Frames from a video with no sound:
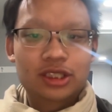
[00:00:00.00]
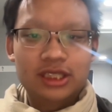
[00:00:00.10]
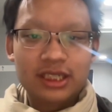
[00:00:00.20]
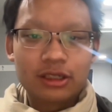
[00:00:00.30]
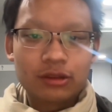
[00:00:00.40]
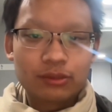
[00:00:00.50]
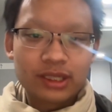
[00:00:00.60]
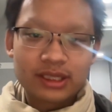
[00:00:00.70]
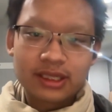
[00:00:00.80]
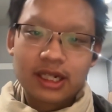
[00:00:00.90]
deal
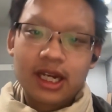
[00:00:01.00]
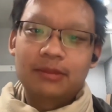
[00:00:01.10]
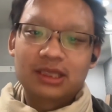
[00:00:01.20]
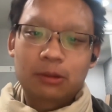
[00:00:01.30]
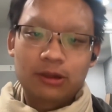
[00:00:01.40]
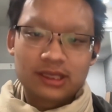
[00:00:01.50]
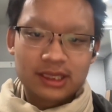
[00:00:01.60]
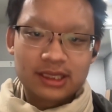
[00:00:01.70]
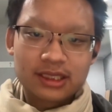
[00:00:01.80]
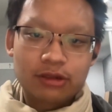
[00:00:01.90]
with this person
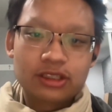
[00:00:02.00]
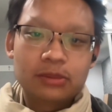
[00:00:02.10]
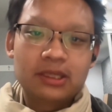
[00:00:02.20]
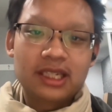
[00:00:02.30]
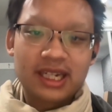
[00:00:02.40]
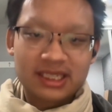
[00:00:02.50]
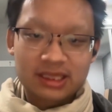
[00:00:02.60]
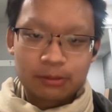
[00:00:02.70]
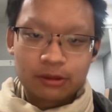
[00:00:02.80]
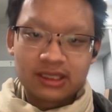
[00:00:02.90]
is going to be the
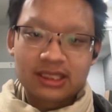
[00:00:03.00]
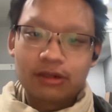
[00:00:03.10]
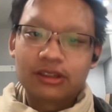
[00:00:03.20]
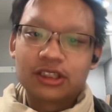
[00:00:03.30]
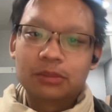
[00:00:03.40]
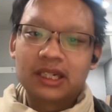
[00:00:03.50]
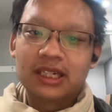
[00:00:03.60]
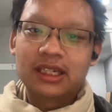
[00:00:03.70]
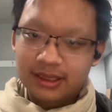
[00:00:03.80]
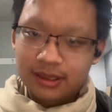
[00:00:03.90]
expert, is going to
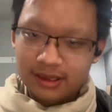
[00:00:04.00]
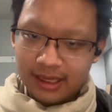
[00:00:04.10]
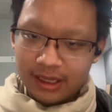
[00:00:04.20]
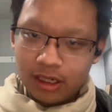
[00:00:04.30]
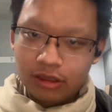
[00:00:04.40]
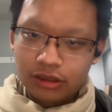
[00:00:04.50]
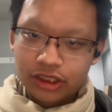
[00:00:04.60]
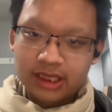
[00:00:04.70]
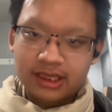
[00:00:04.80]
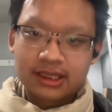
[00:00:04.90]
be the
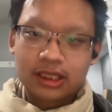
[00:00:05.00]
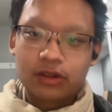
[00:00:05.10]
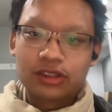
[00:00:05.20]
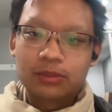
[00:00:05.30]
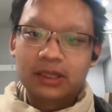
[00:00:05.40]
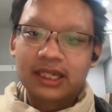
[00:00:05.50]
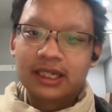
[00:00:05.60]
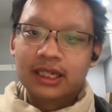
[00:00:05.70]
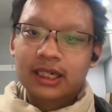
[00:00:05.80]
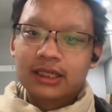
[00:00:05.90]
psychologist, is going to be
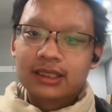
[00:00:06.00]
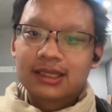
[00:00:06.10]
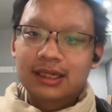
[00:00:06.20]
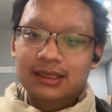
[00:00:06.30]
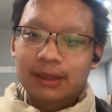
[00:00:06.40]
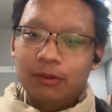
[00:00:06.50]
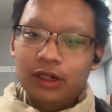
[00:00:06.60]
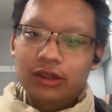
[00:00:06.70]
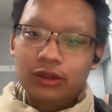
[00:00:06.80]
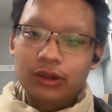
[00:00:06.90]

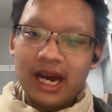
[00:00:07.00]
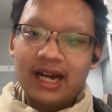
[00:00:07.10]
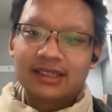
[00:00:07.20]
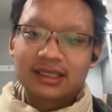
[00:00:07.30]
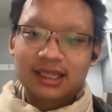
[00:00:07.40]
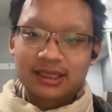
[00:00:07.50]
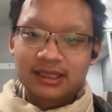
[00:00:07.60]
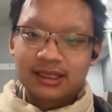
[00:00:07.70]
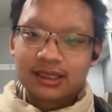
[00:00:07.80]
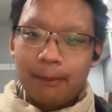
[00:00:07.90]
someone who has
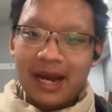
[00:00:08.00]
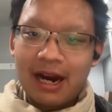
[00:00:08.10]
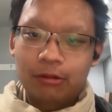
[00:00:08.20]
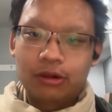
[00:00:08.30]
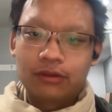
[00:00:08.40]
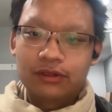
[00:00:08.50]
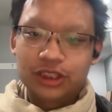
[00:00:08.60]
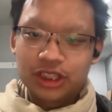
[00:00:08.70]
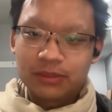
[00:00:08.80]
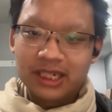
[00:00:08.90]
this power of
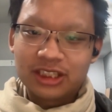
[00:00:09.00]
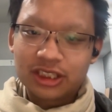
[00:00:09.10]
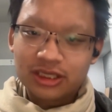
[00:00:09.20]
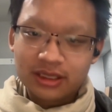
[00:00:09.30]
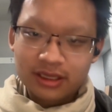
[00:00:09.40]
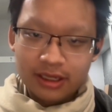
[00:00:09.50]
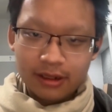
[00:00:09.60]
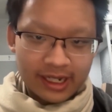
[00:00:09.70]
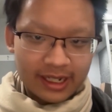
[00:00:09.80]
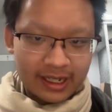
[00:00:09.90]
legitimation.
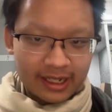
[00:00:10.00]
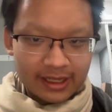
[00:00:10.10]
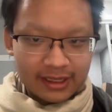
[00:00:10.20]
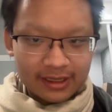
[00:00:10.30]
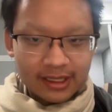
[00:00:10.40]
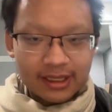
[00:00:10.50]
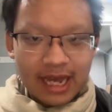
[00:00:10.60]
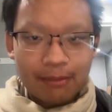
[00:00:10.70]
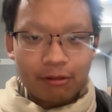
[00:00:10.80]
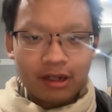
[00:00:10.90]
And I think
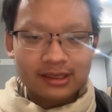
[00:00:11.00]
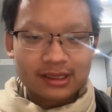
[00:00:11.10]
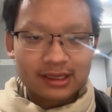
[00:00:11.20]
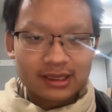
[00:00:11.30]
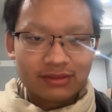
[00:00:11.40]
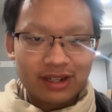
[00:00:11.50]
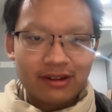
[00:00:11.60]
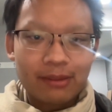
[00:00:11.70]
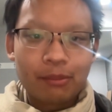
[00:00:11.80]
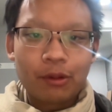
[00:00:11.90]
that process is very
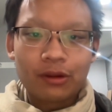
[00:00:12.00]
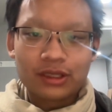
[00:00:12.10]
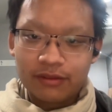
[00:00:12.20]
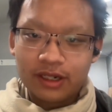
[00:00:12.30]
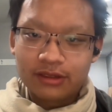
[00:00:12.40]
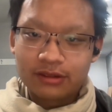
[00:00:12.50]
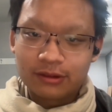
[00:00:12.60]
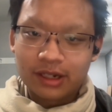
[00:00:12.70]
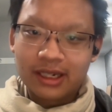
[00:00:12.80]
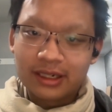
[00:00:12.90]
important to
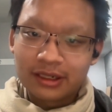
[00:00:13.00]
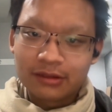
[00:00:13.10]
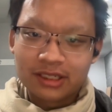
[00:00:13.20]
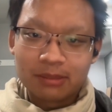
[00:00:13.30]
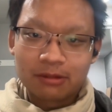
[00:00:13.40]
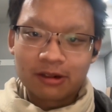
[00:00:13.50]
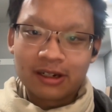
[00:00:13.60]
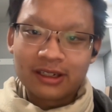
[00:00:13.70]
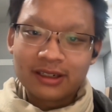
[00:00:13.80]
underline and go deeper on.